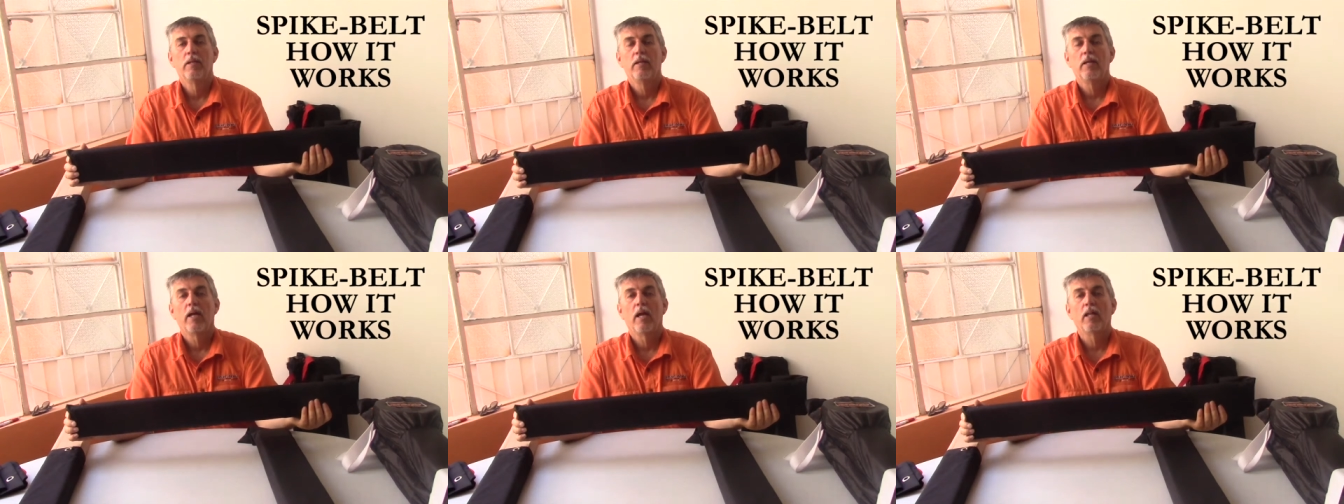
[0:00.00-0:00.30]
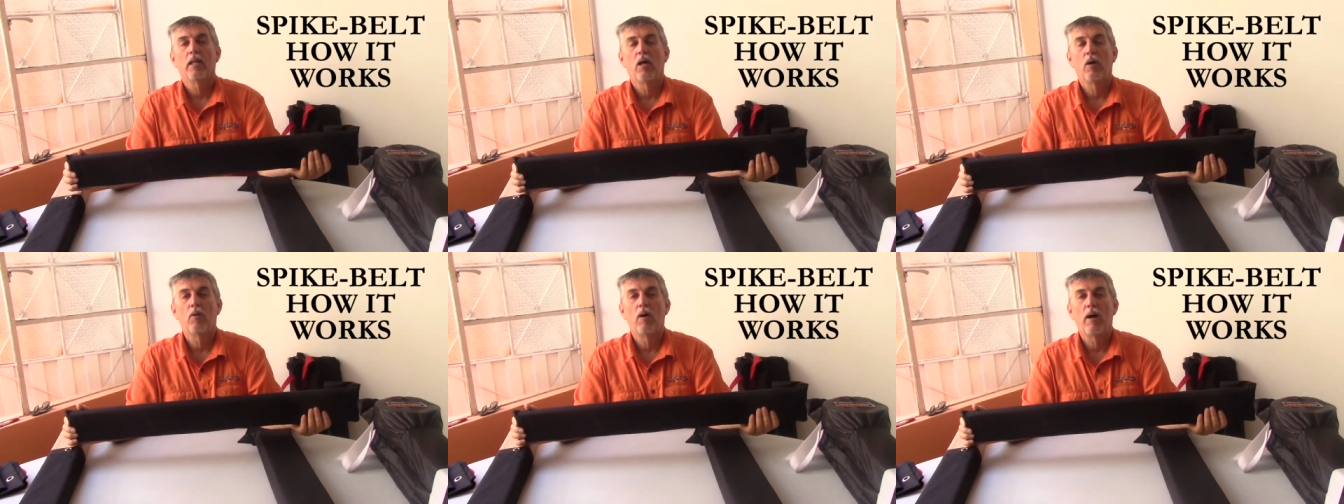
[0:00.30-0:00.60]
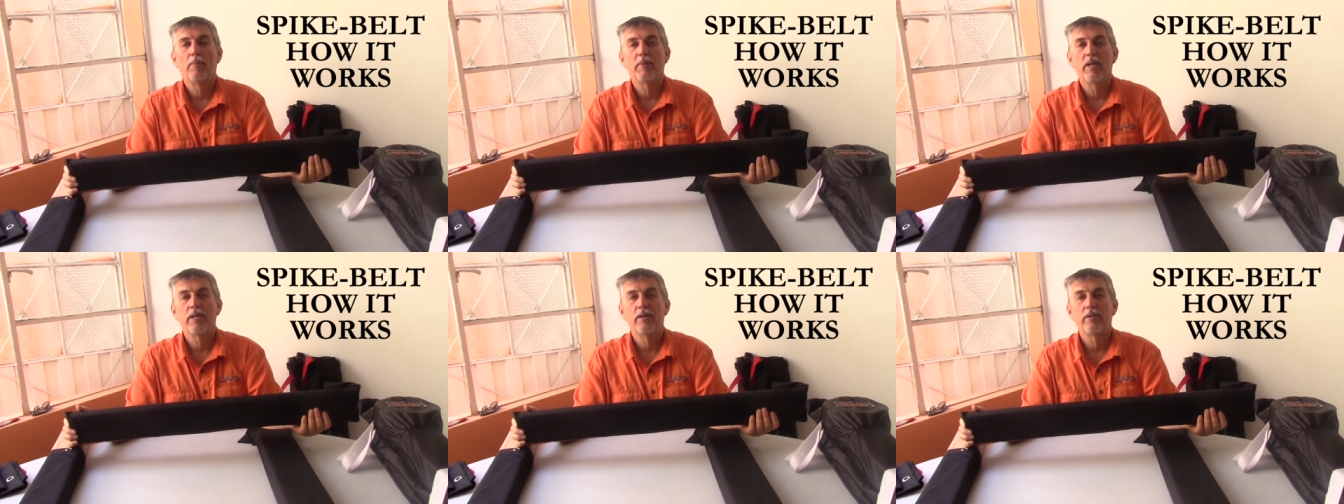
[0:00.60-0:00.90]
Hello,
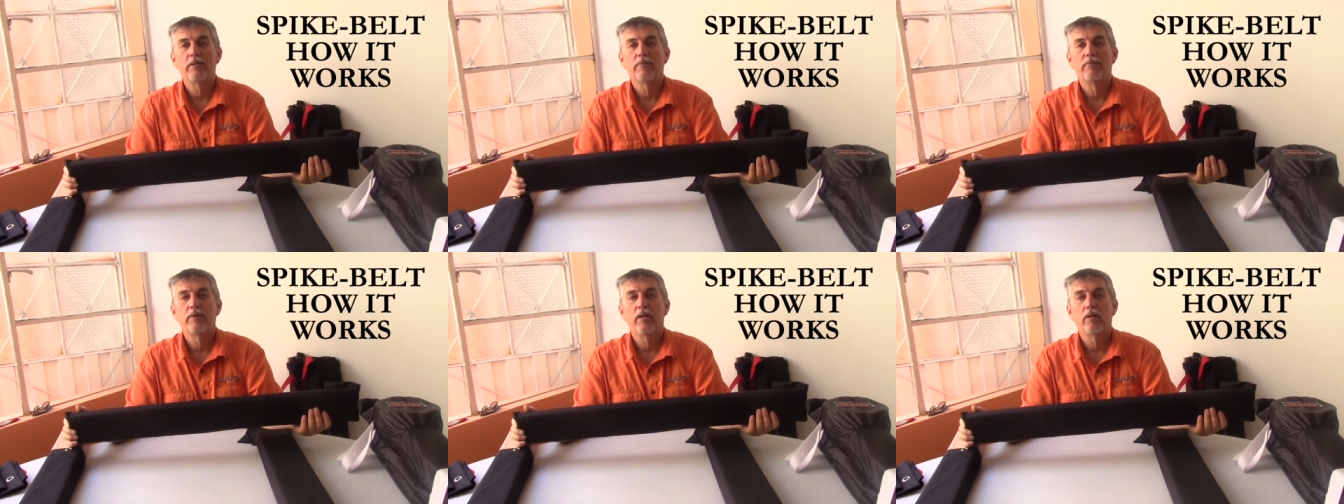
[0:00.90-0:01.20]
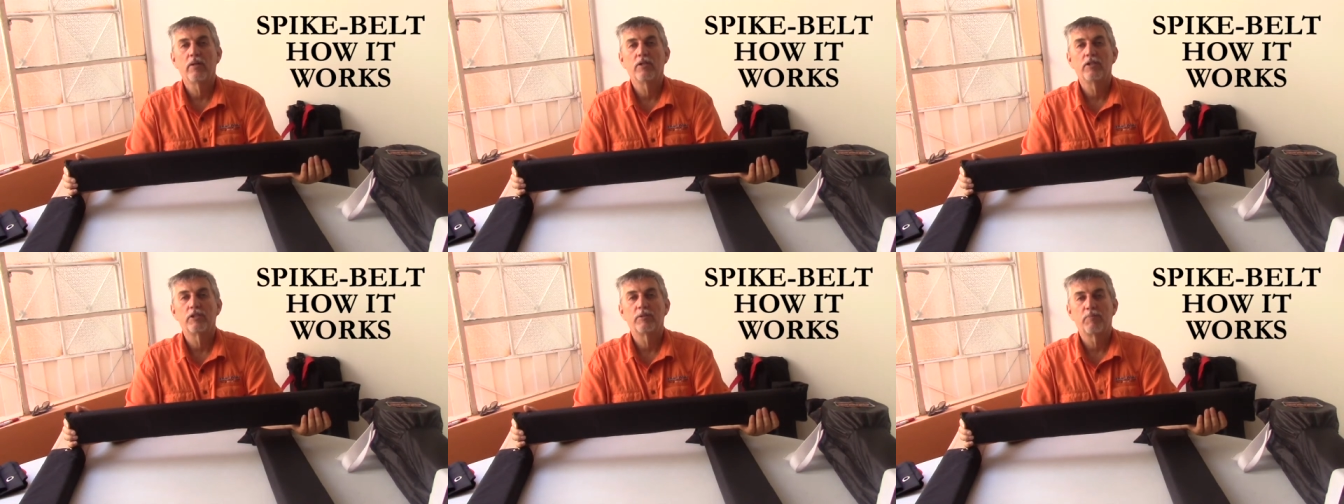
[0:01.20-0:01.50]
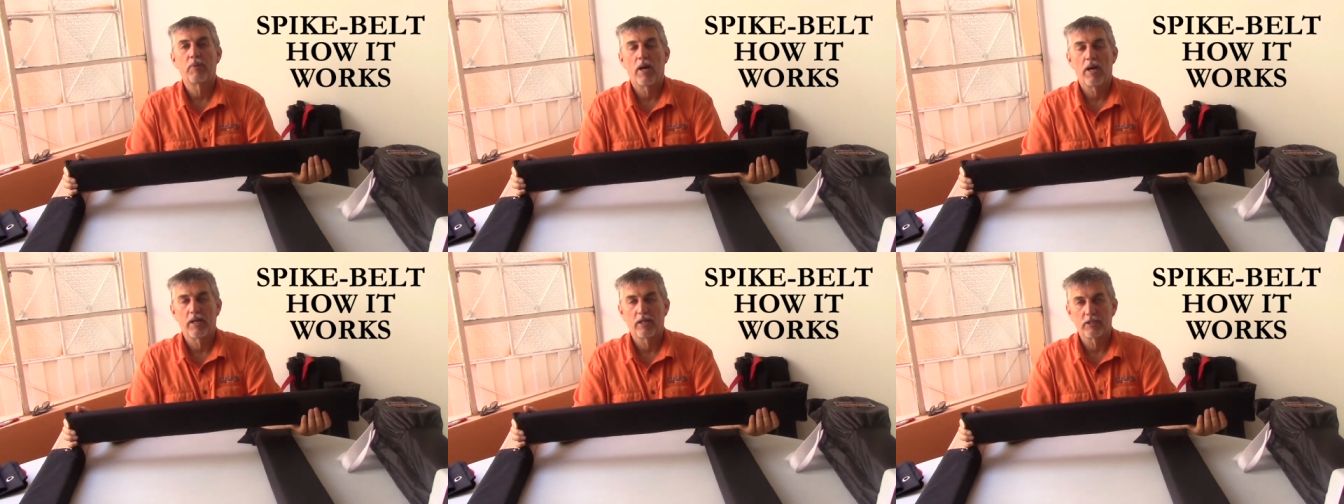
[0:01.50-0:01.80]
I'm Henry DeVilliers,
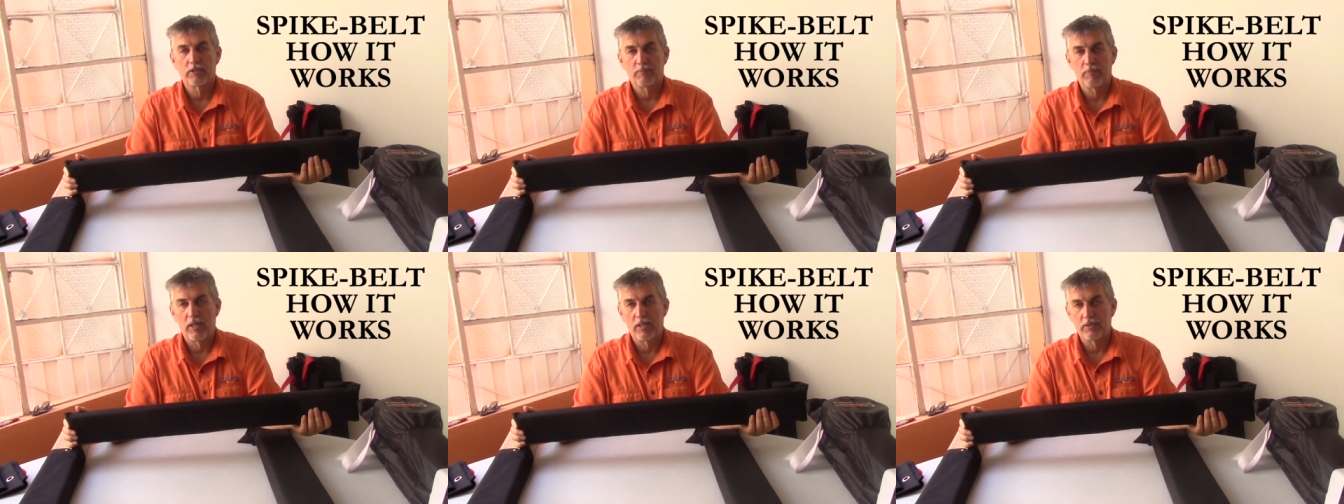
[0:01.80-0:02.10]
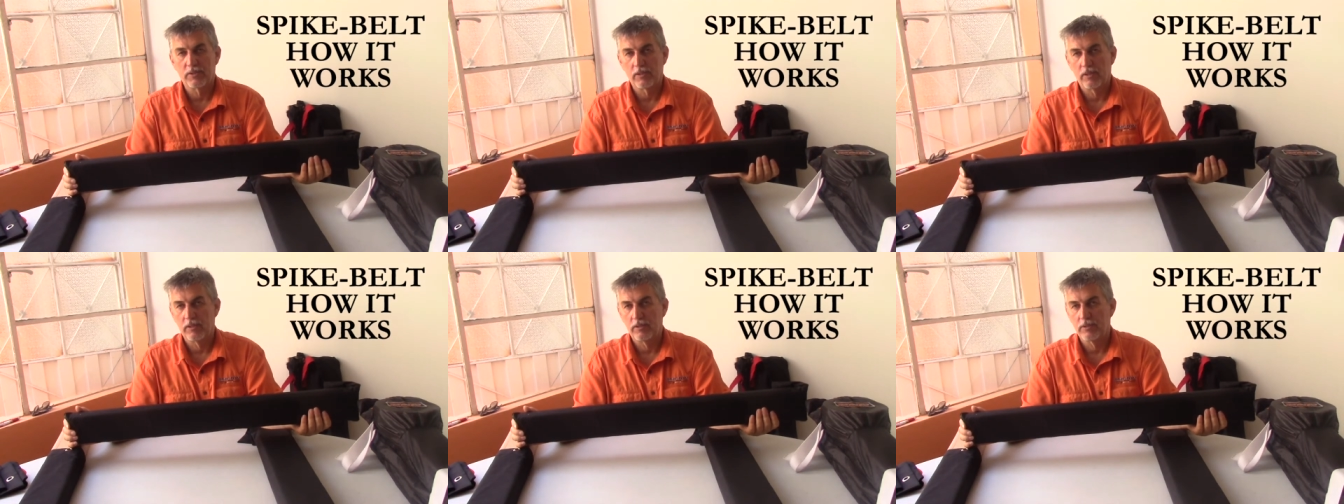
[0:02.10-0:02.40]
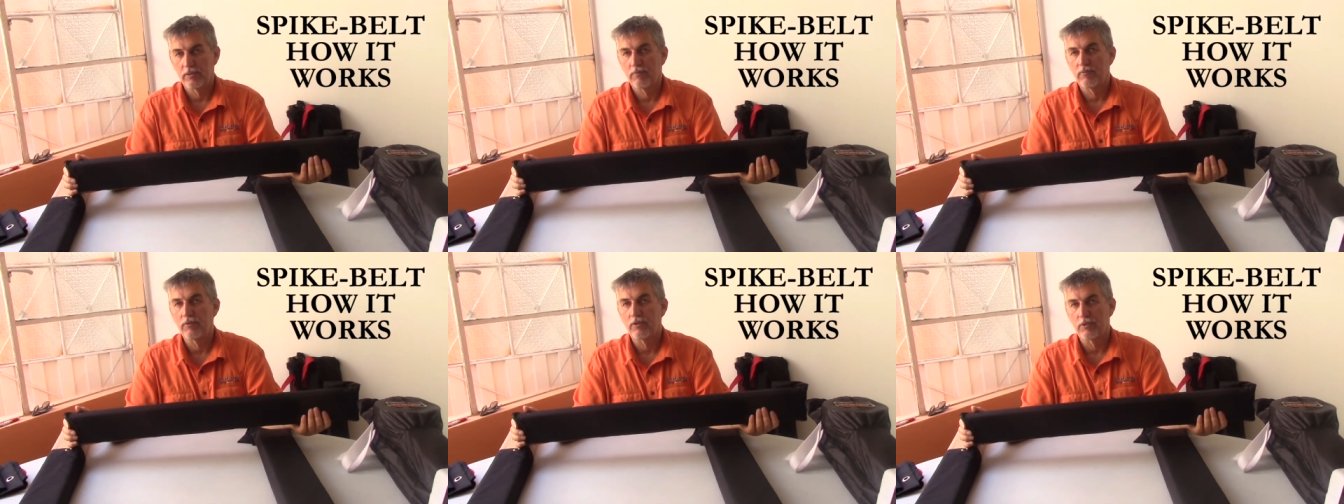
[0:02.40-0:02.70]
Product
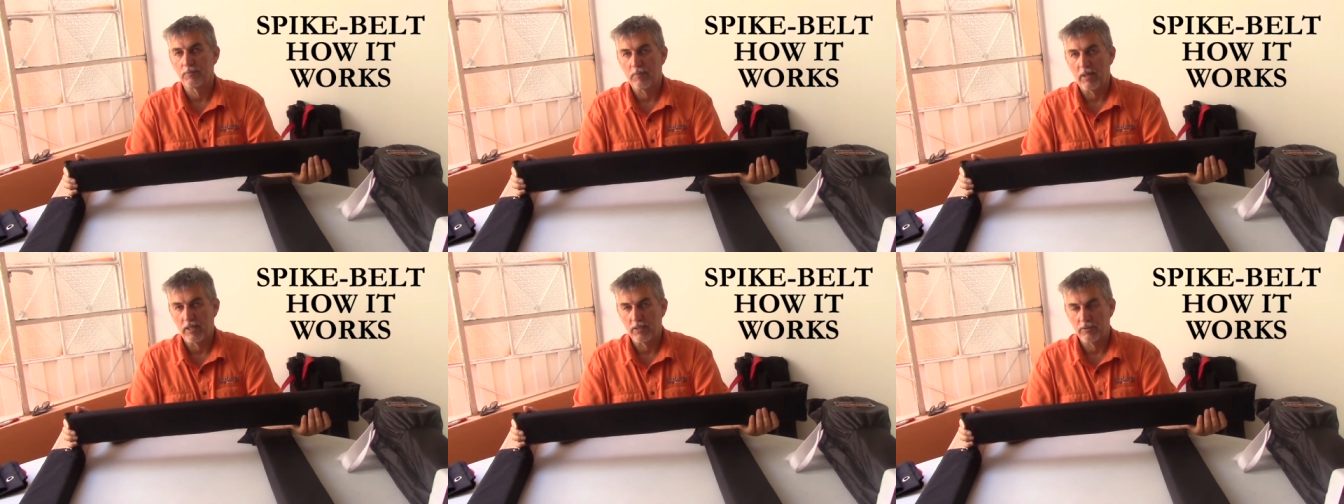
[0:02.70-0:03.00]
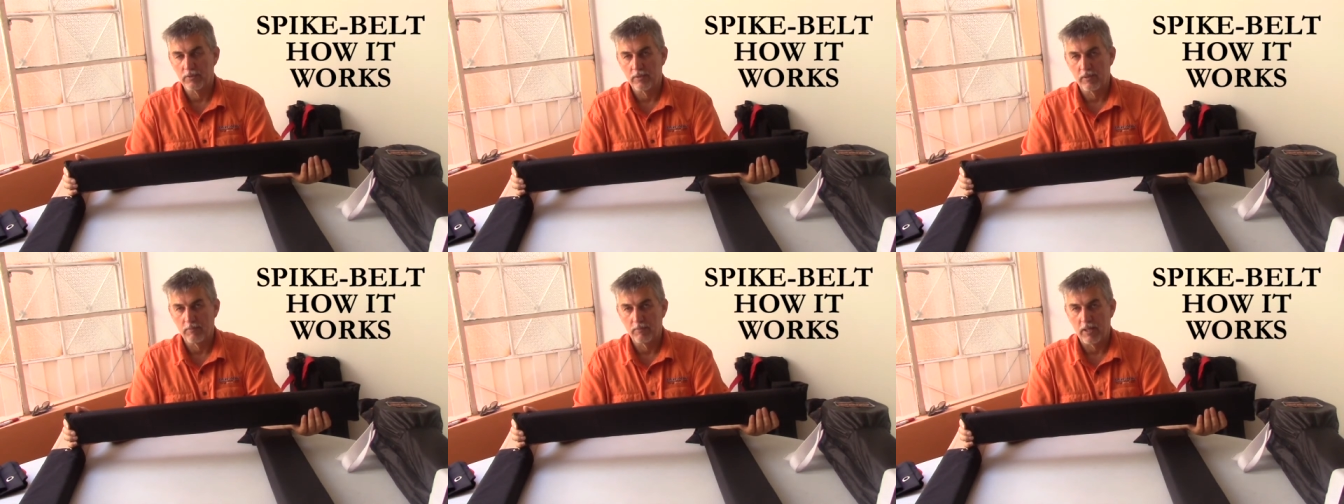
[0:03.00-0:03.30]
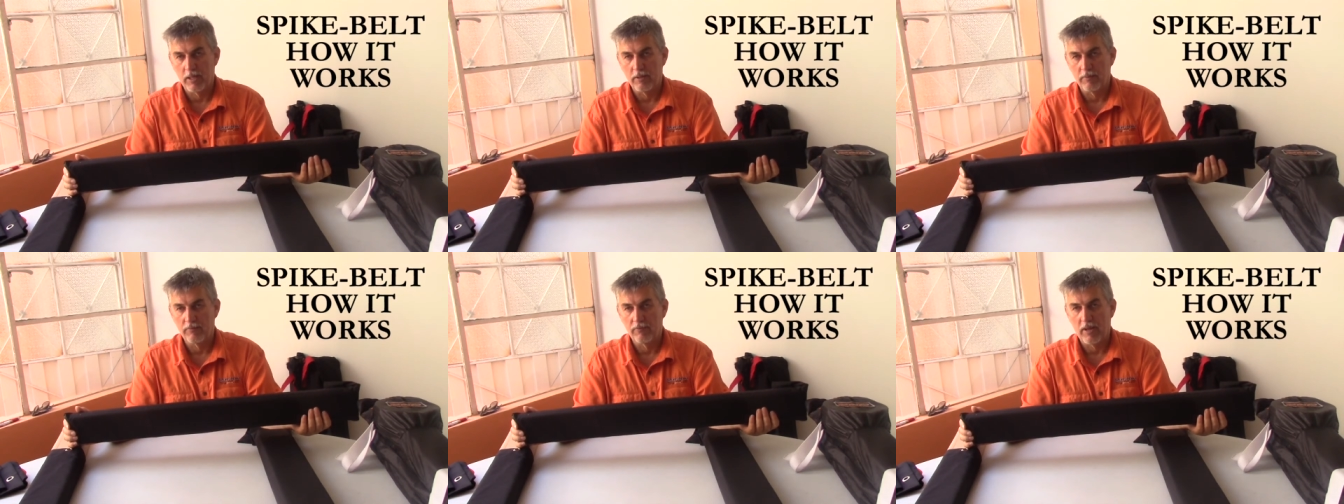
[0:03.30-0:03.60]
Specialist for Spike Strip
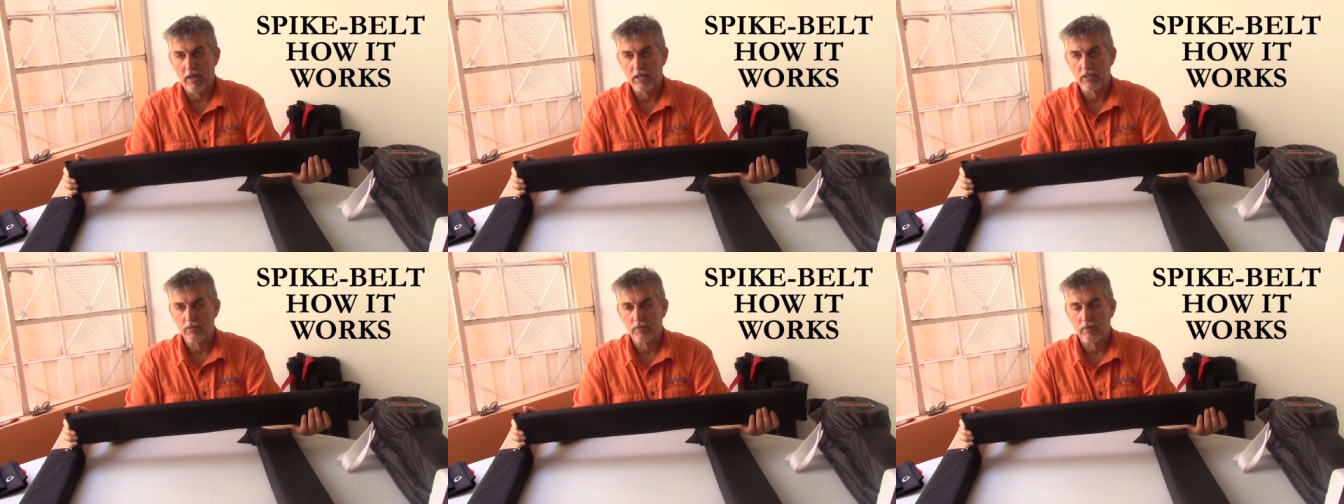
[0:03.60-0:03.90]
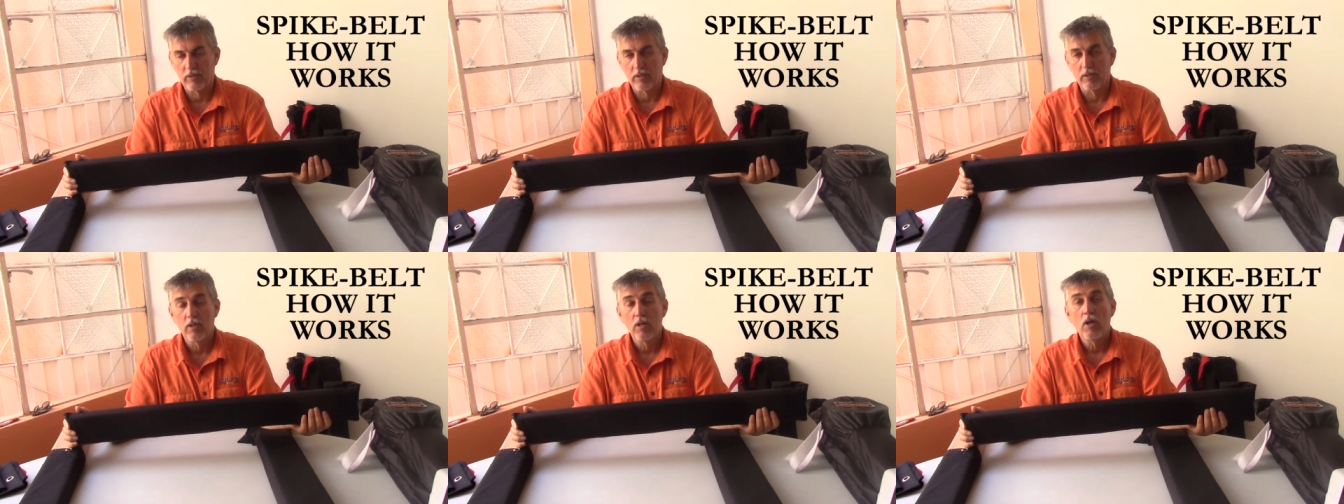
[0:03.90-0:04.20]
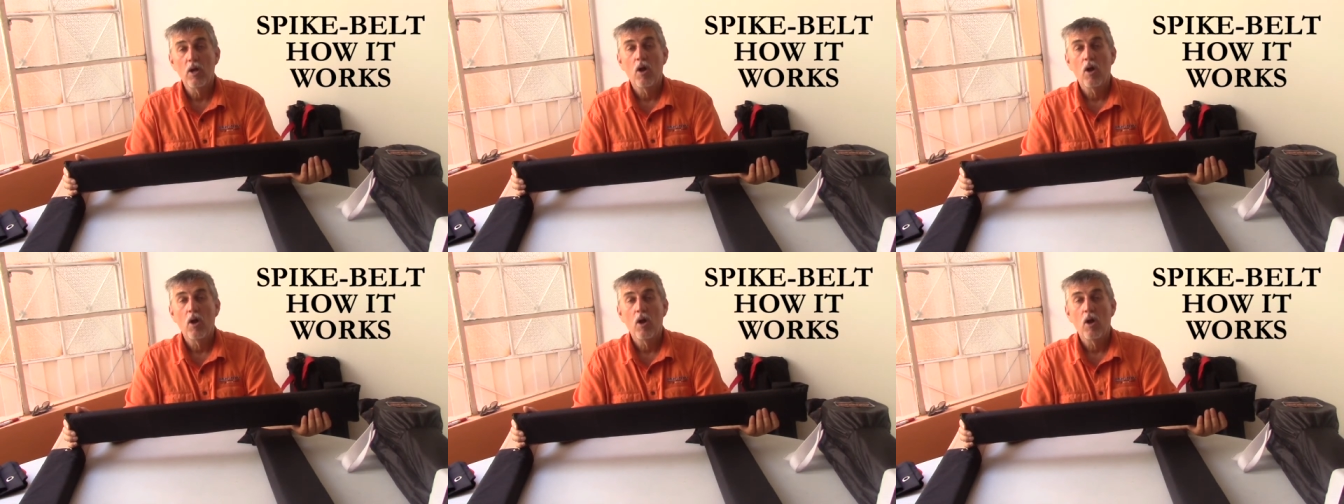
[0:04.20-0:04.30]
Manufacturing.